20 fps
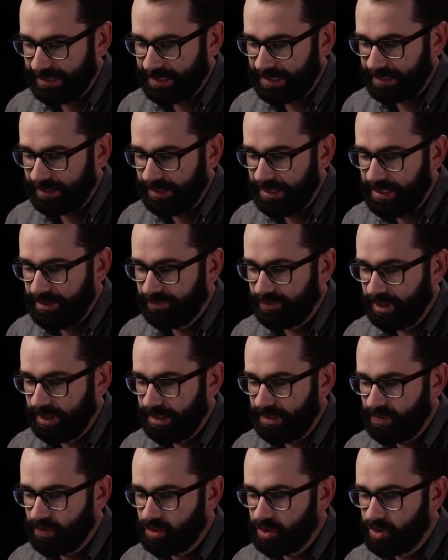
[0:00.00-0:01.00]

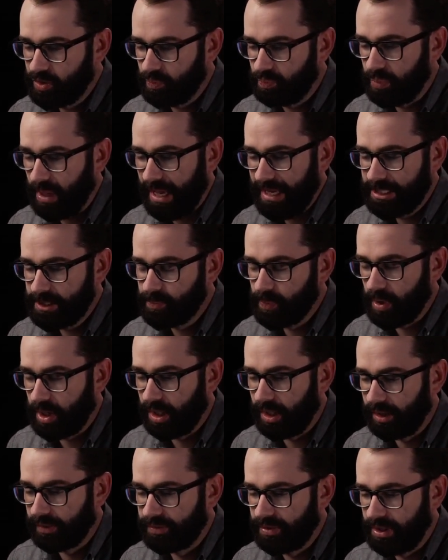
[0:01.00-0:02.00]
Cleveland's
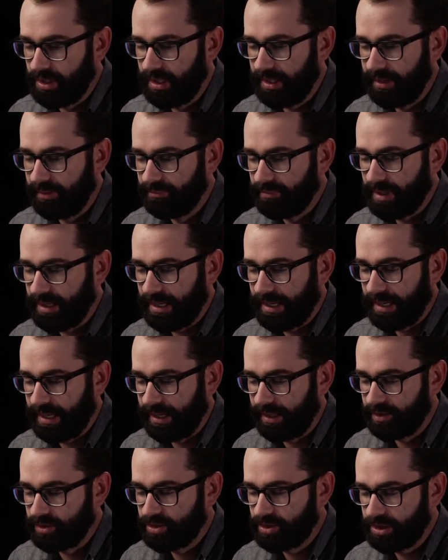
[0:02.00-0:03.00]
baseball team
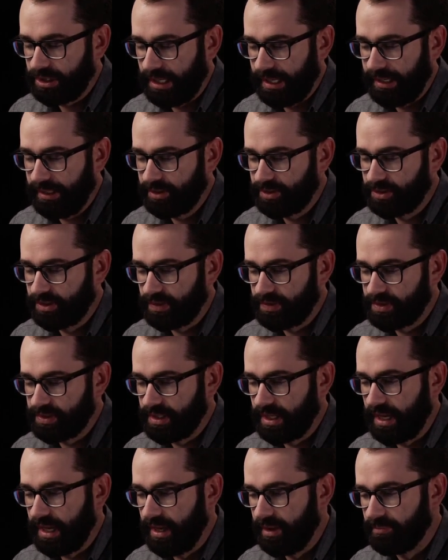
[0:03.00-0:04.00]
has changed its
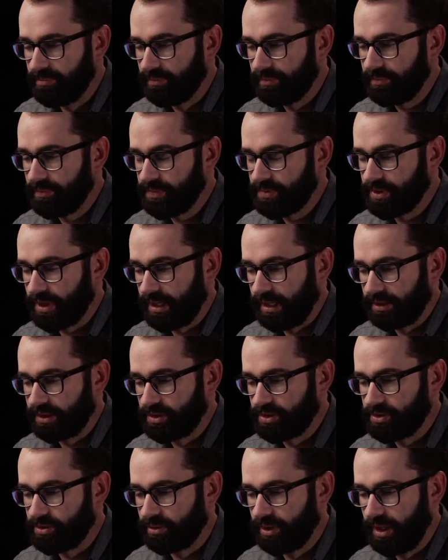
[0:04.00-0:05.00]
name. So I got
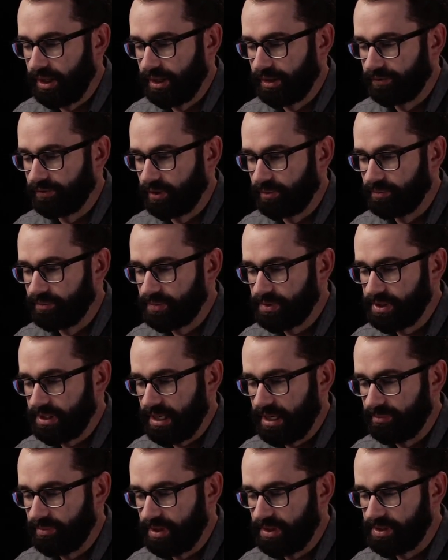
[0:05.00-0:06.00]
the story here from
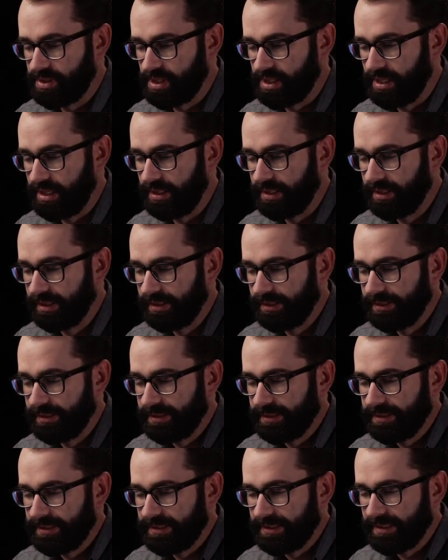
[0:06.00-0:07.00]
CNBC.
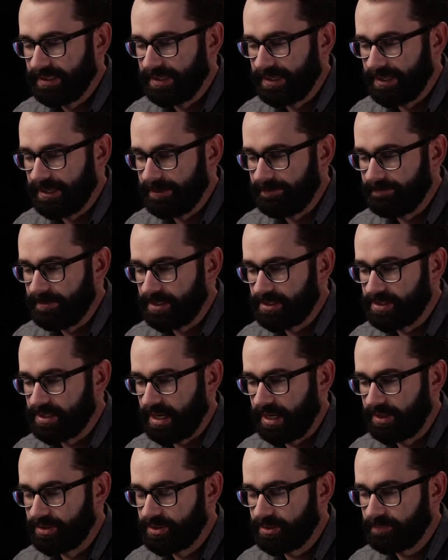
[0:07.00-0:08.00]
It
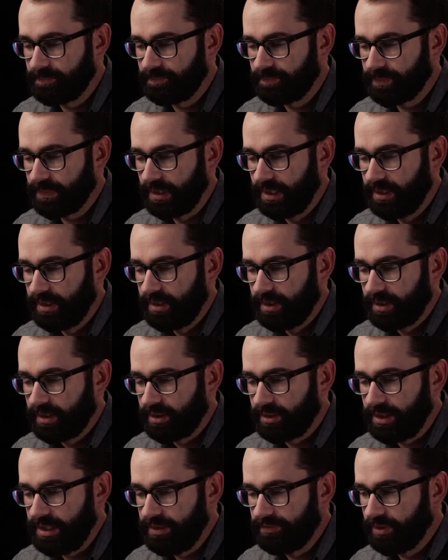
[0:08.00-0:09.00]
says,
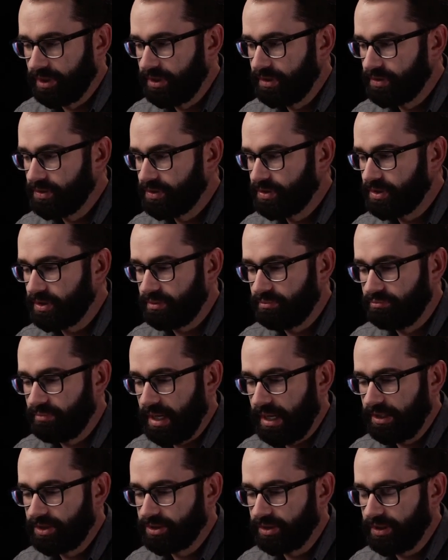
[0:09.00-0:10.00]
Cleveland's
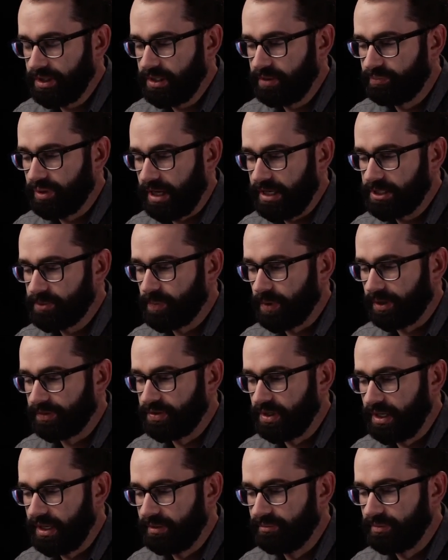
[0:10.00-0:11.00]
Major League Baseball
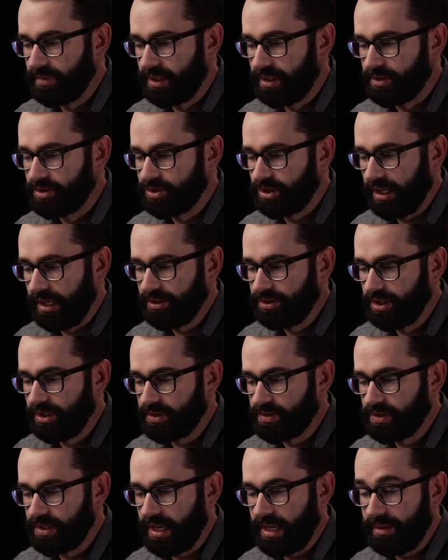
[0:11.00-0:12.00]
team is changing
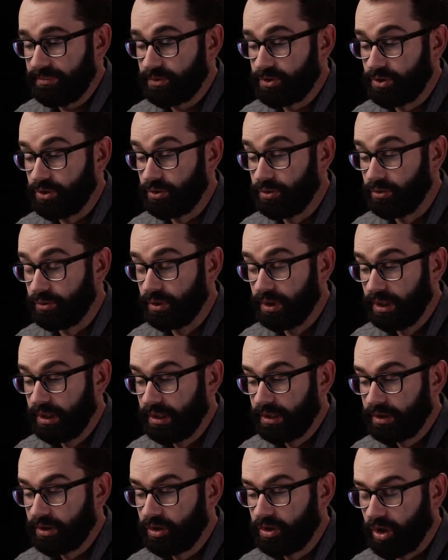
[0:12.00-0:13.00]
its name to
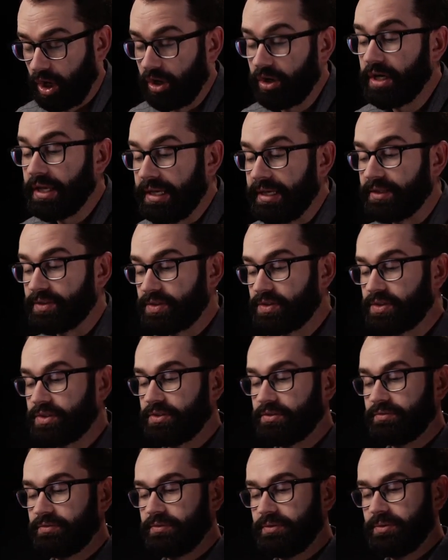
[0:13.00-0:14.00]

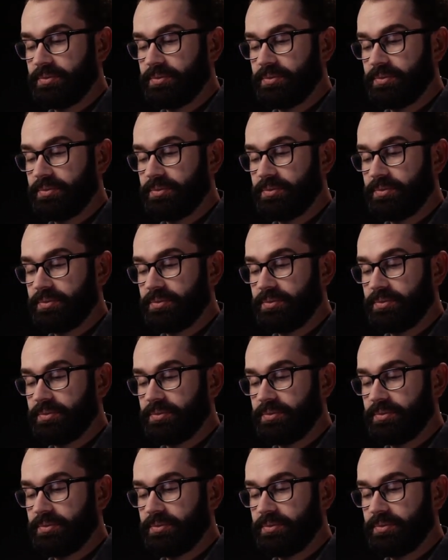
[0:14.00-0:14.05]
Guardians.